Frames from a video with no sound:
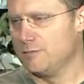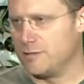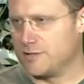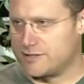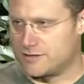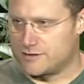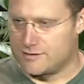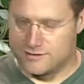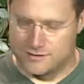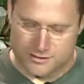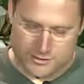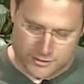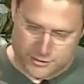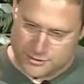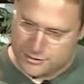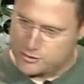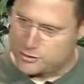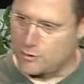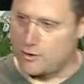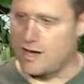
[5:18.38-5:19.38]
But
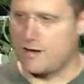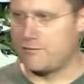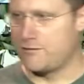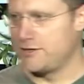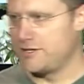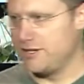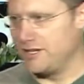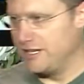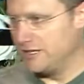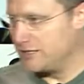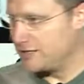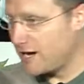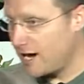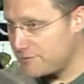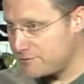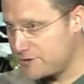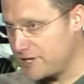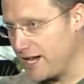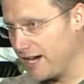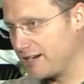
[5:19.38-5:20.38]
so often in
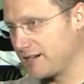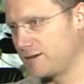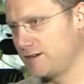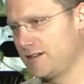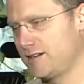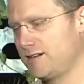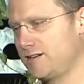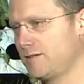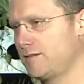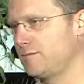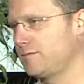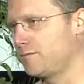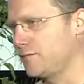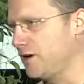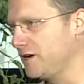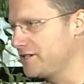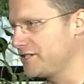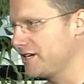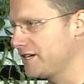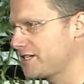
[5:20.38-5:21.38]
tough tech
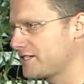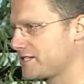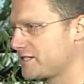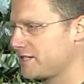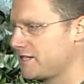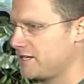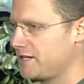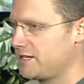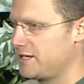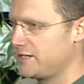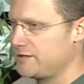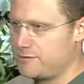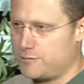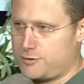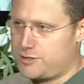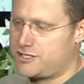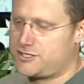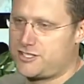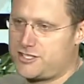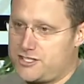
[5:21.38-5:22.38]
projects,
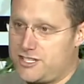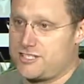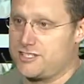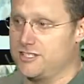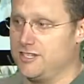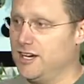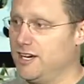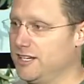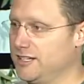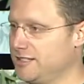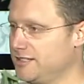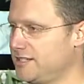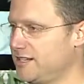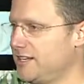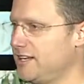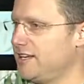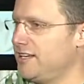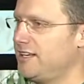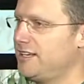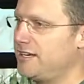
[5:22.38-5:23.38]
well, this just isn't done.
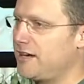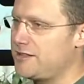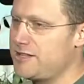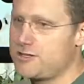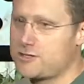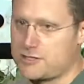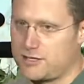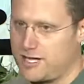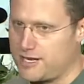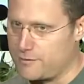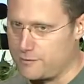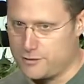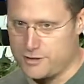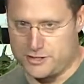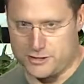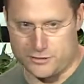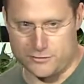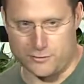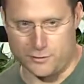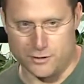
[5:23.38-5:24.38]
I think there's a lot of
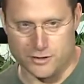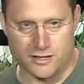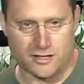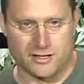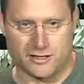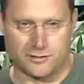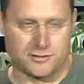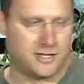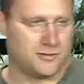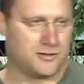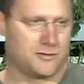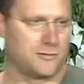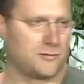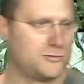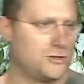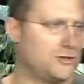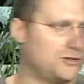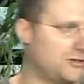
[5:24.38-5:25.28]
reasons for it, and there are